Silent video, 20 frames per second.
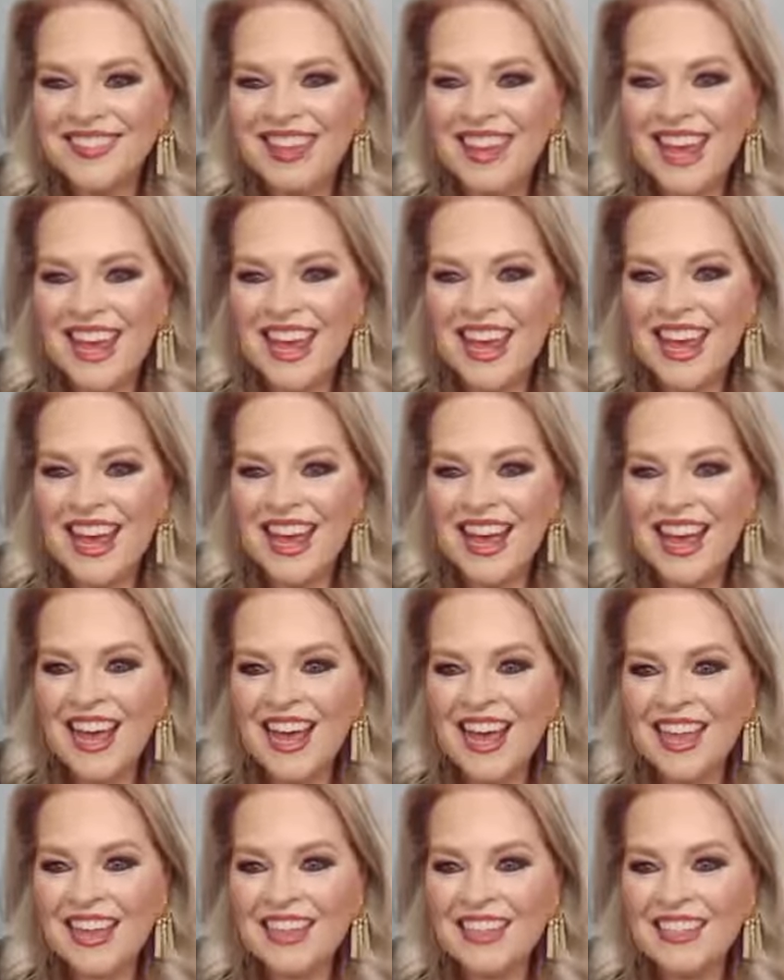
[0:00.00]

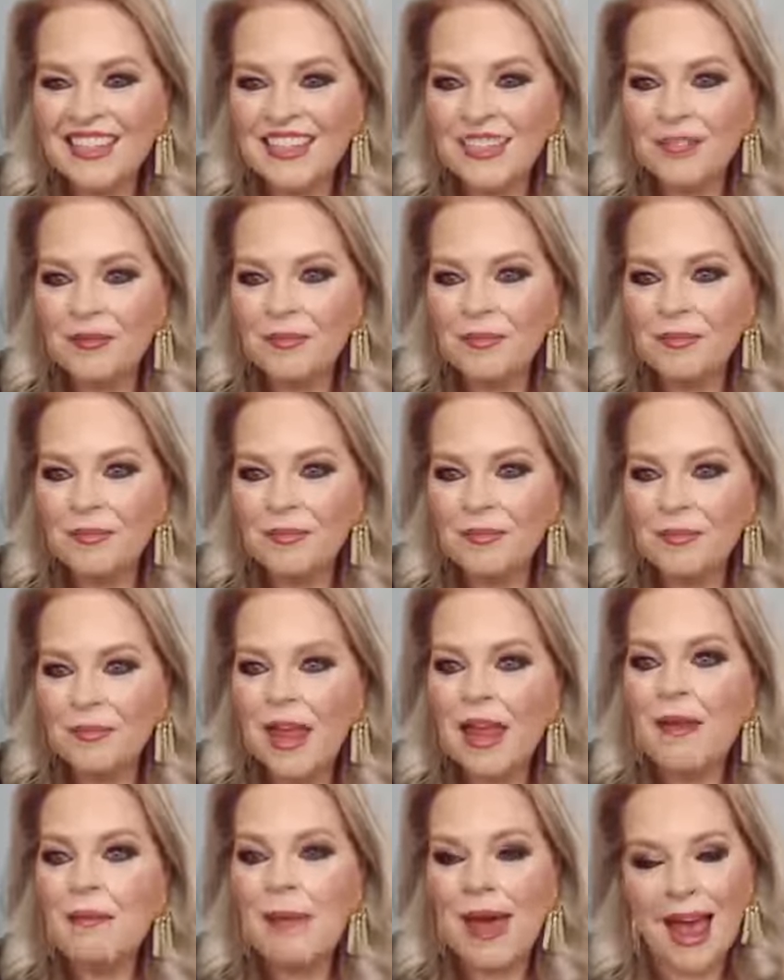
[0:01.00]
and
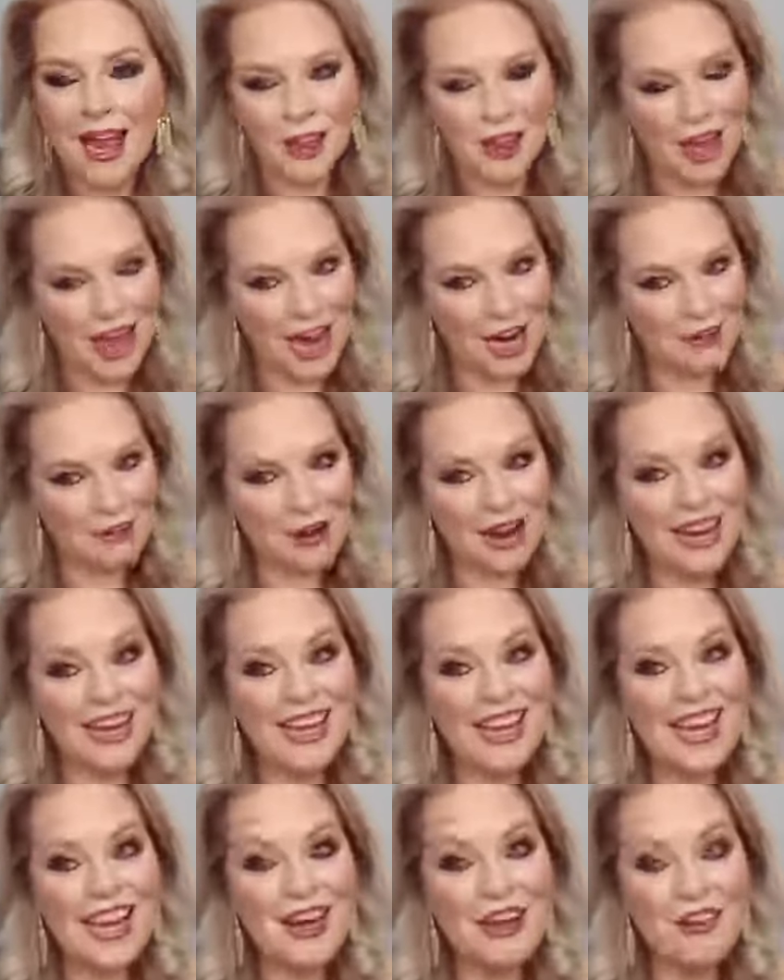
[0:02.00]
patch, hydrate,
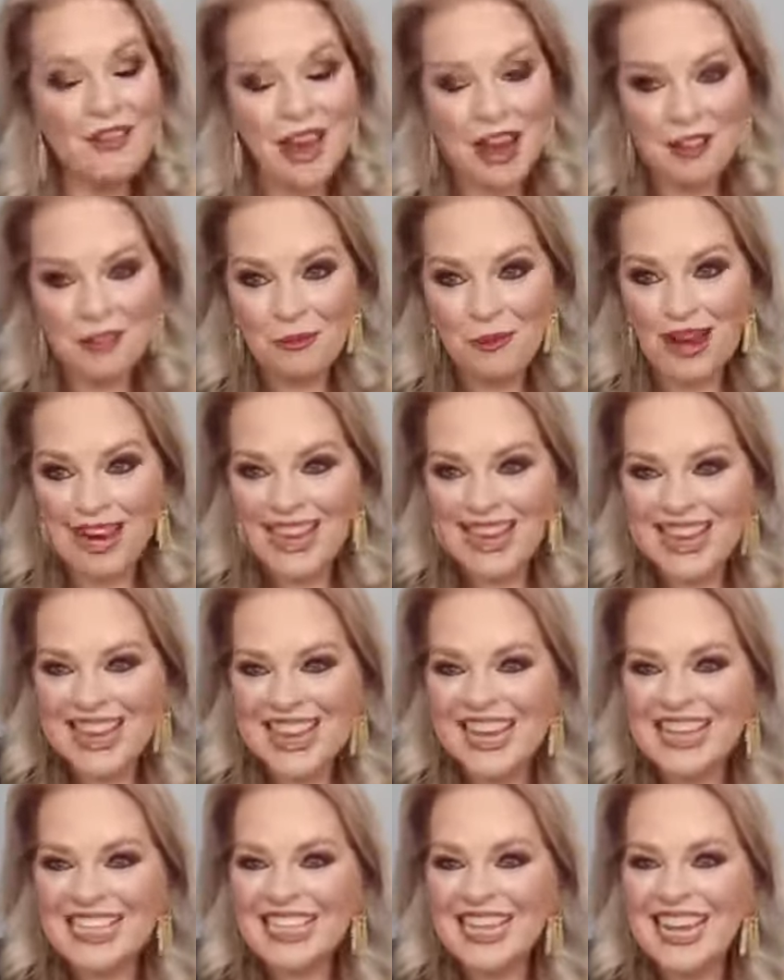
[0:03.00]
heal. That's right,
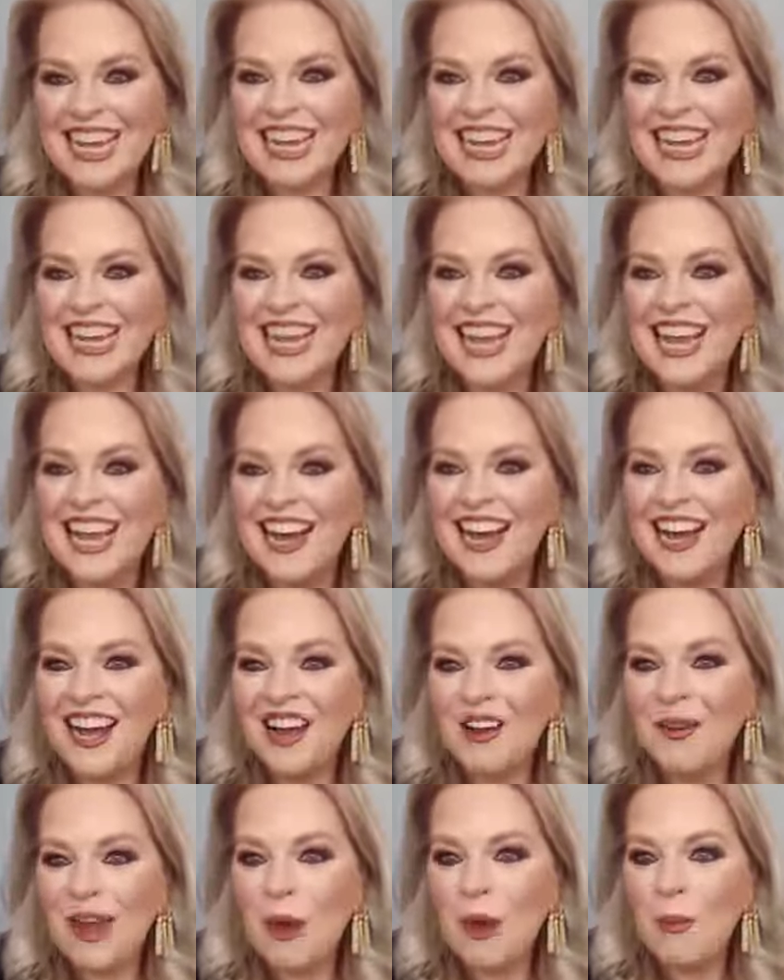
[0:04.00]
Cindy.
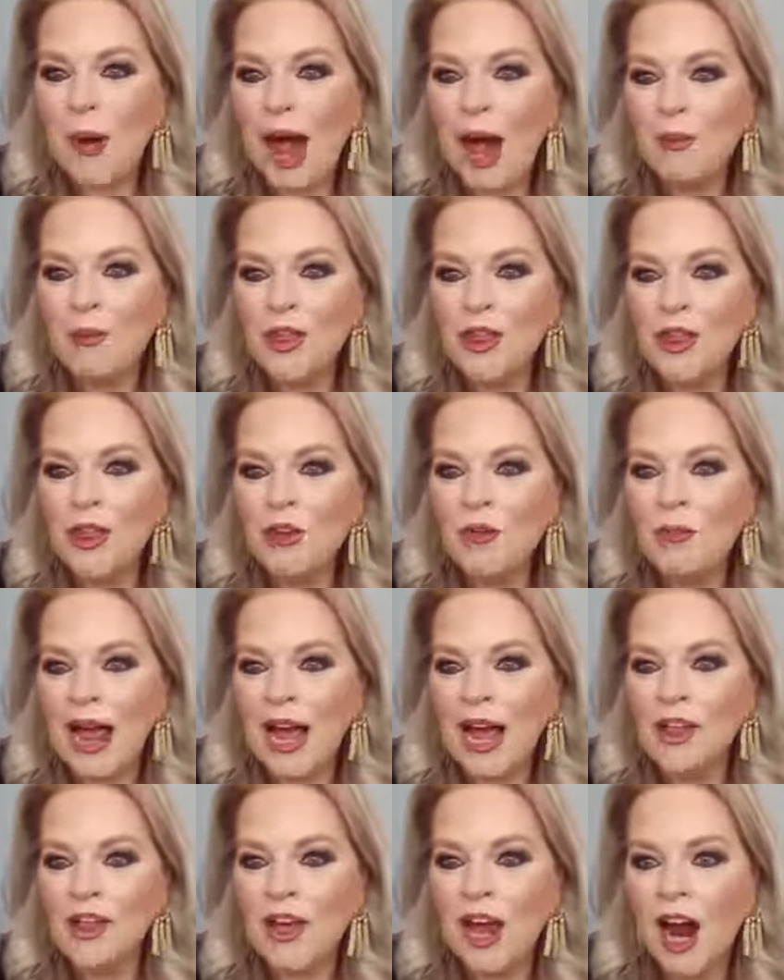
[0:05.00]
Okay, why would you
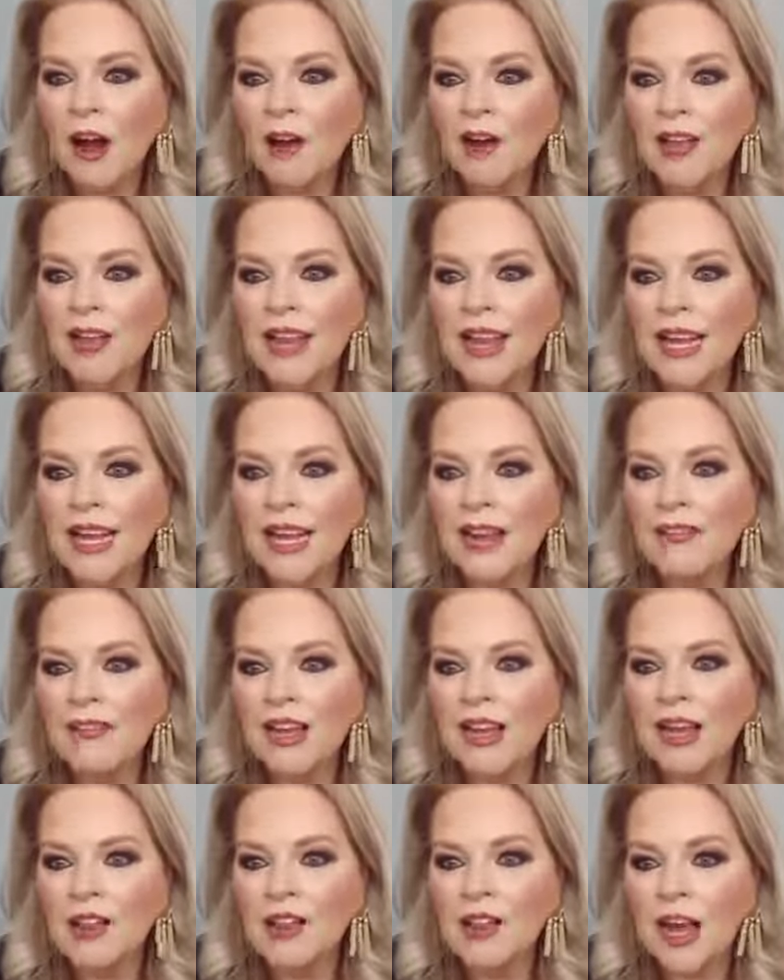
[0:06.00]
patch carnosine if the
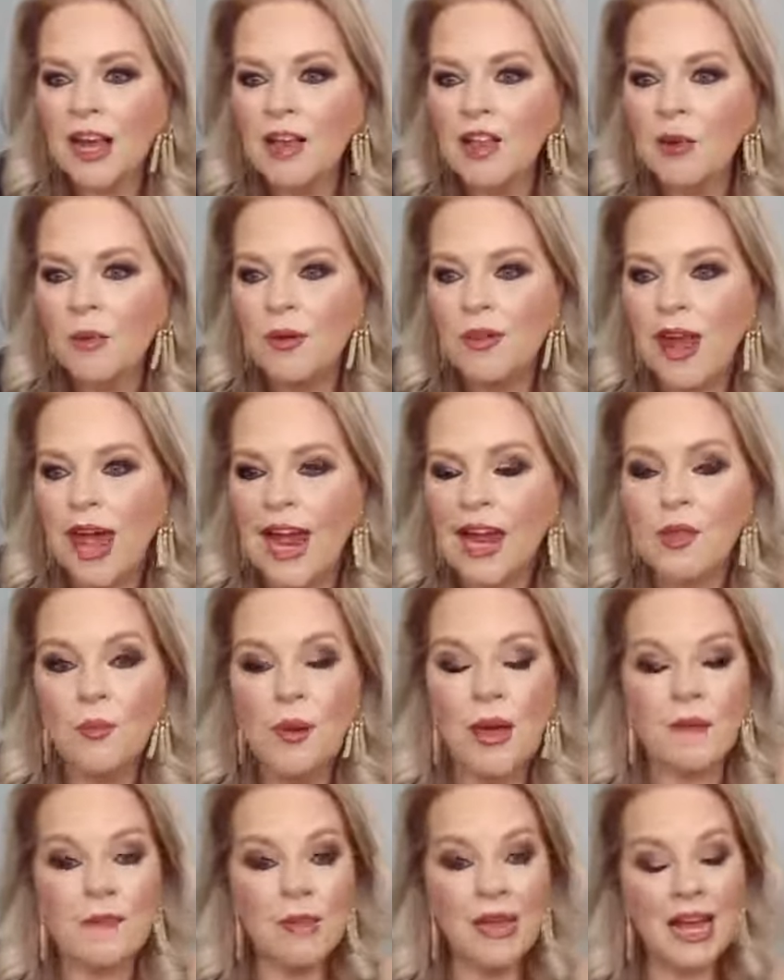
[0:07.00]
conjunction with
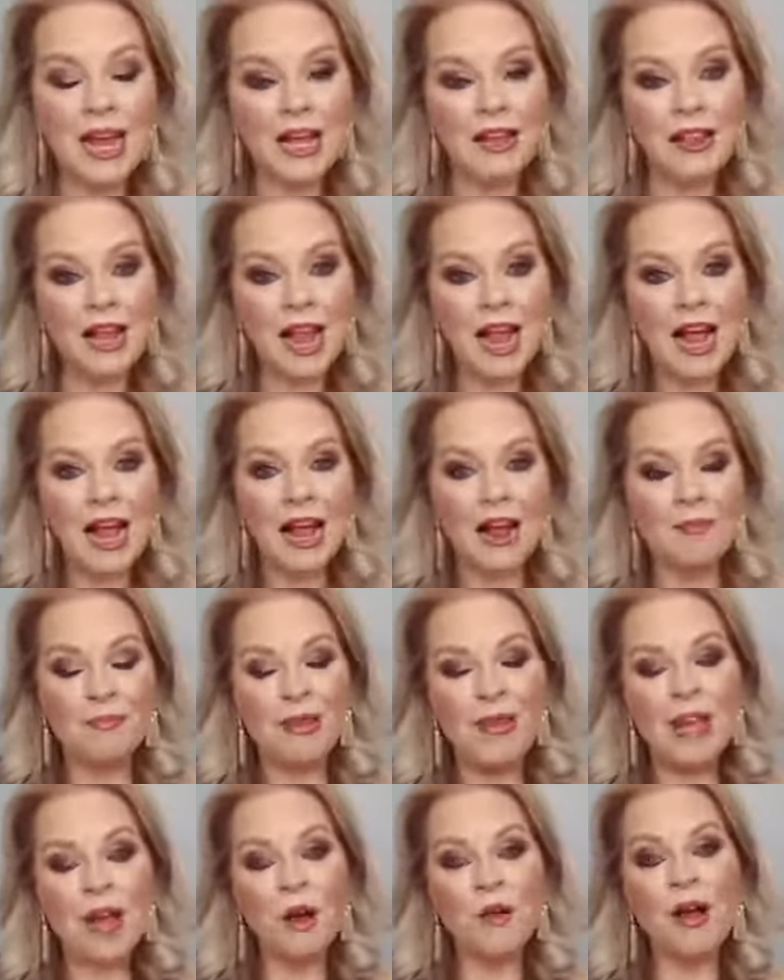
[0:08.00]
Icewave? Because,
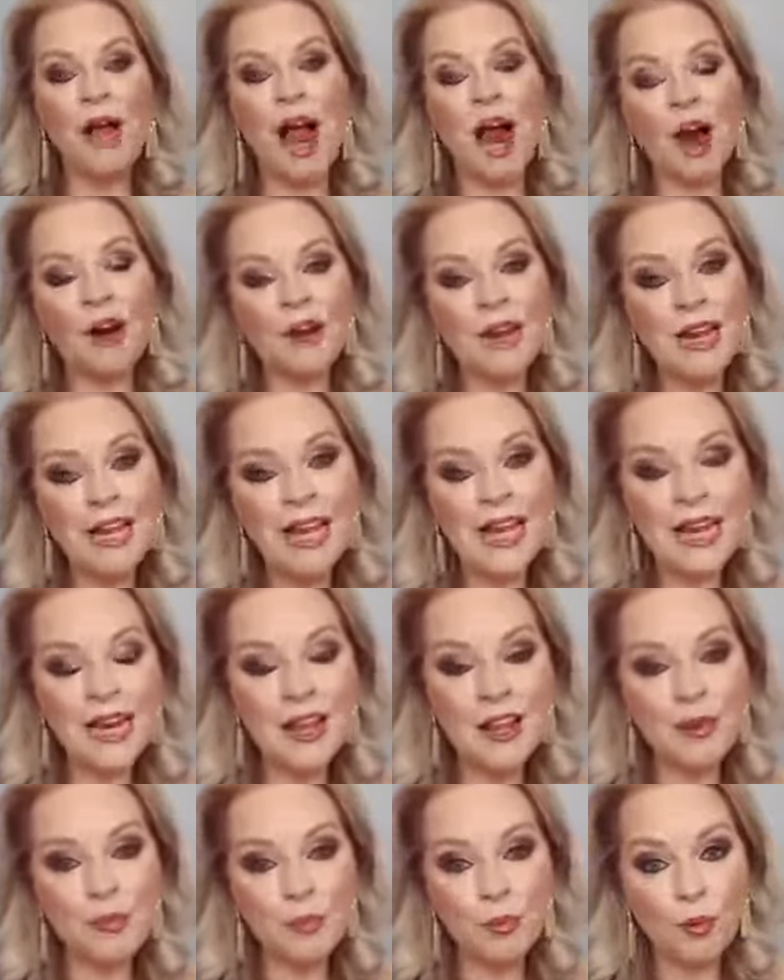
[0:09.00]
carnosine
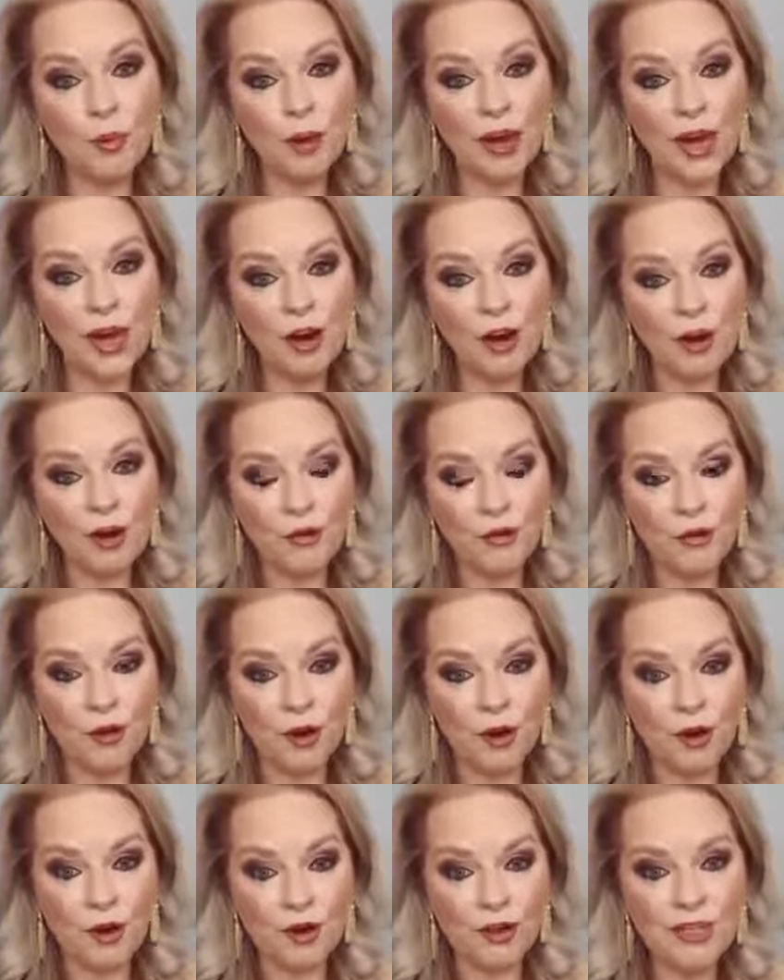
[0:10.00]
is a
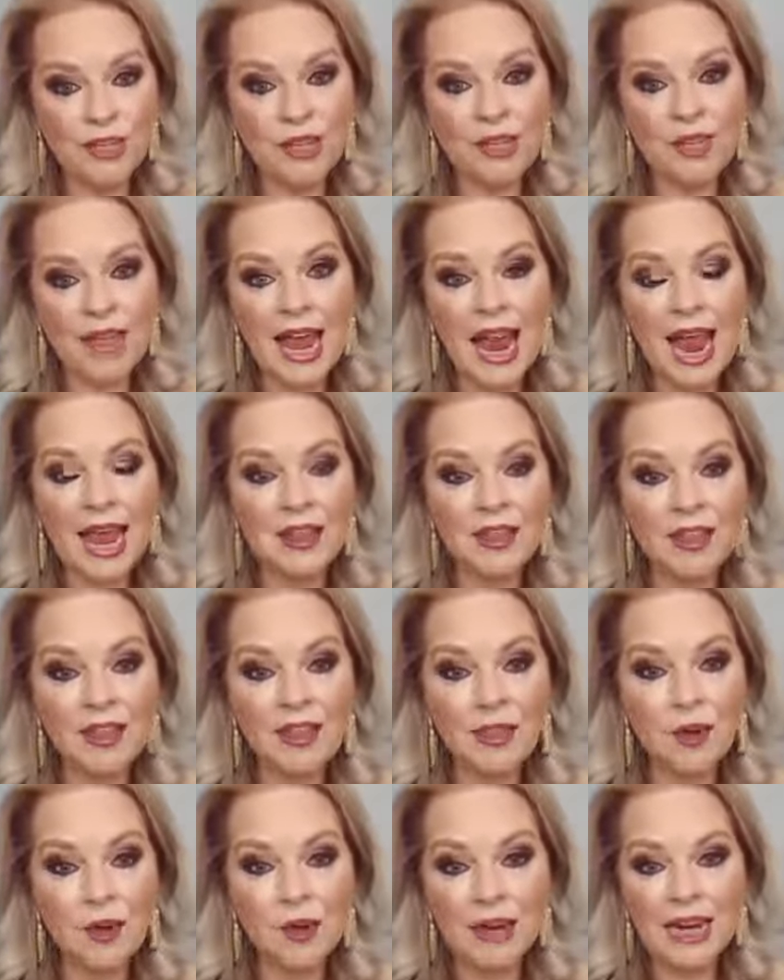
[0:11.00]
precursor to the
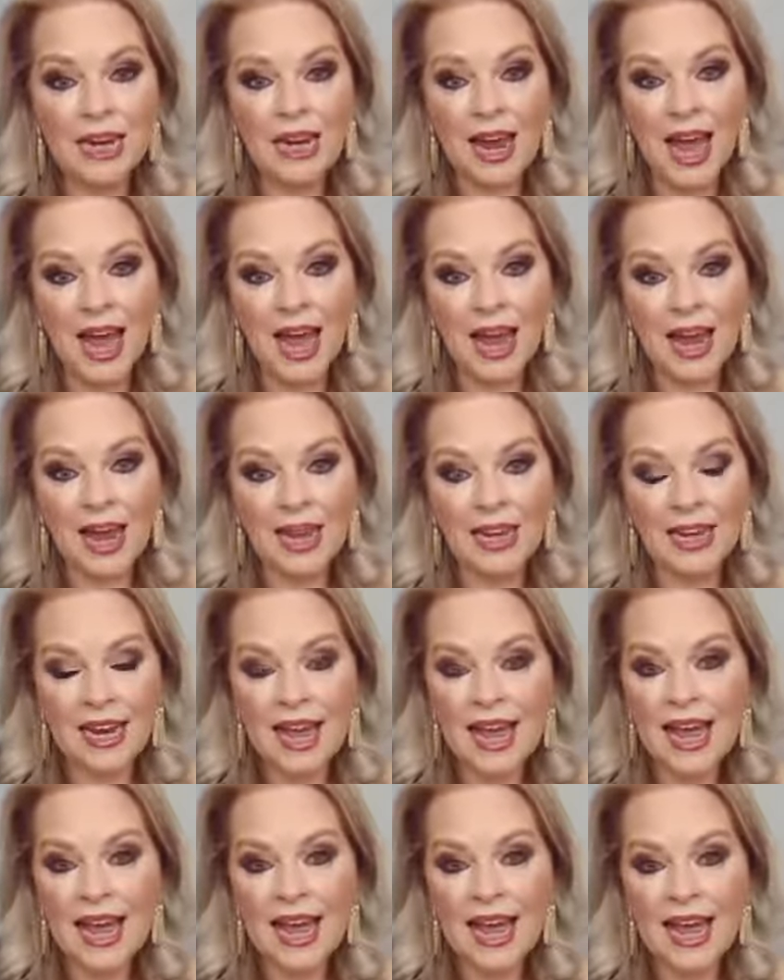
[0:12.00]

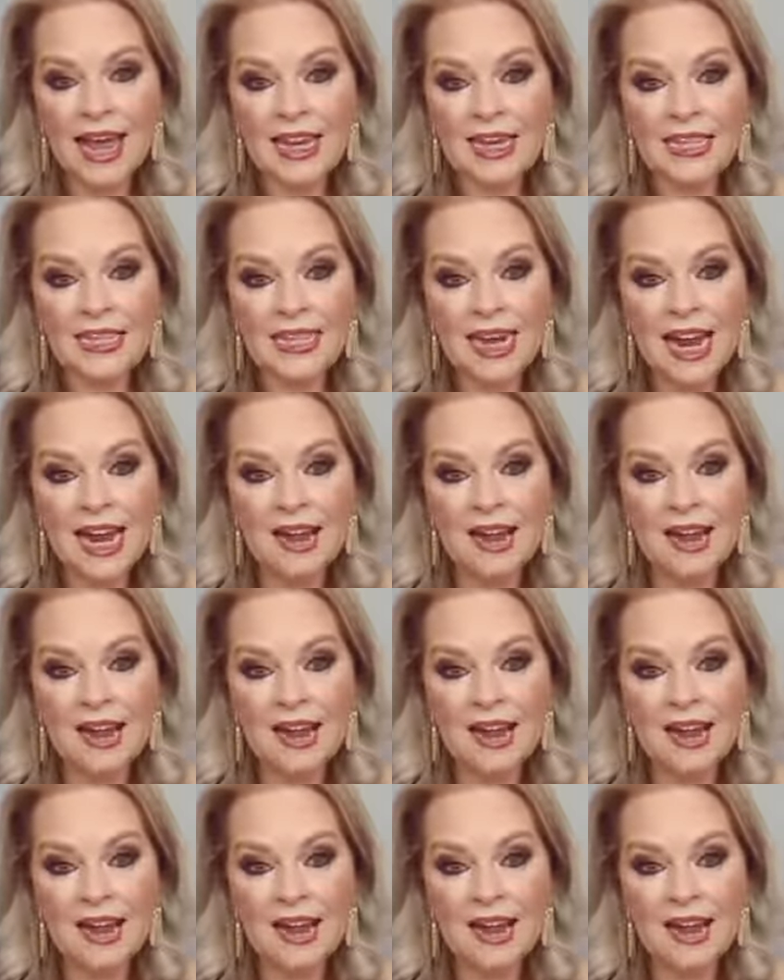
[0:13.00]
X39, and